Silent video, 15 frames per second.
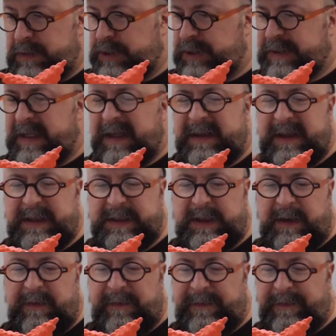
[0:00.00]
She's got this
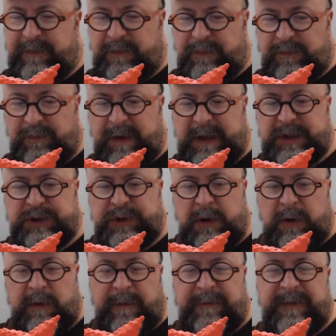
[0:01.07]
sort of
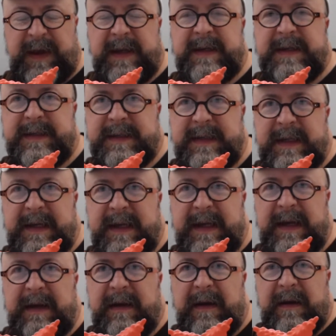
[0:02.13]
retro
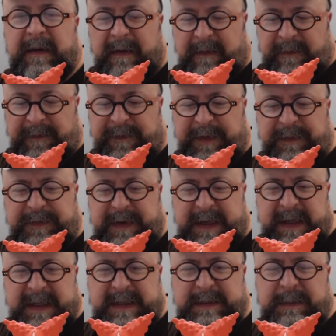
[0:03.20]
fantasy
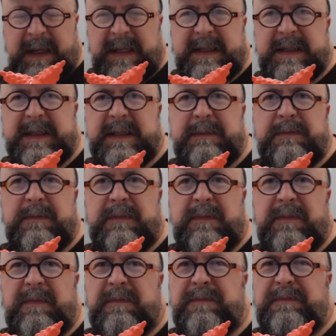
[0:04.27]
50s meets
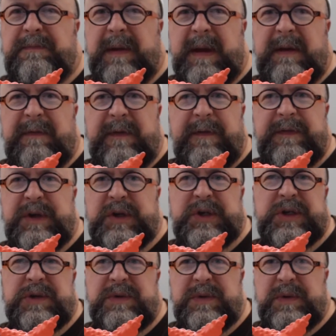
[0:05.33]

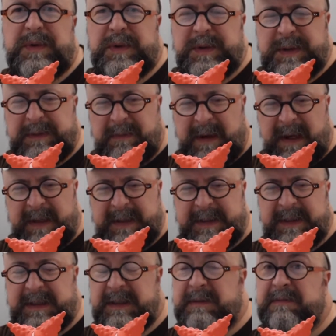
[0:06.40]
B-52s
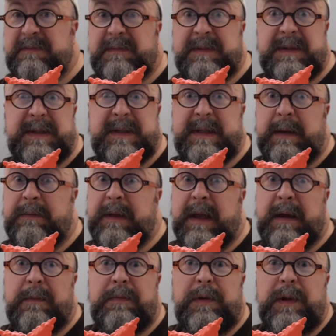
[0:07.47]
meets something
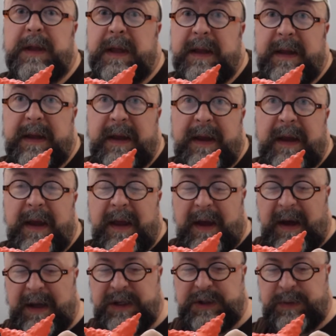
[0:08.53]
completely
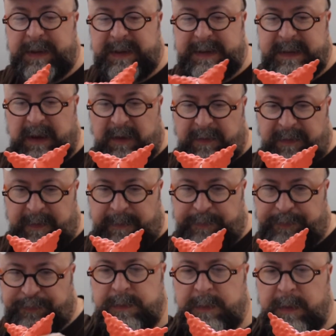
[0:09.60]
unto itself
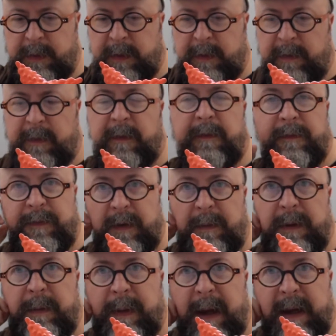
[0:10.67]
from
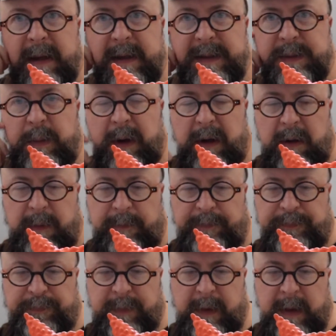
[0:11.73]
the back as well.
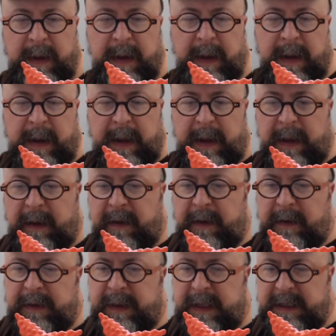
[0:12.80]

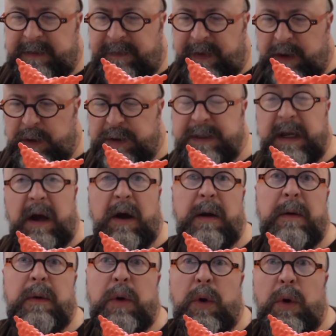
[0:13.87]
These figures
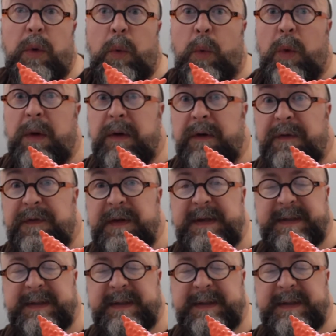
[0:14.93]
are wonderfully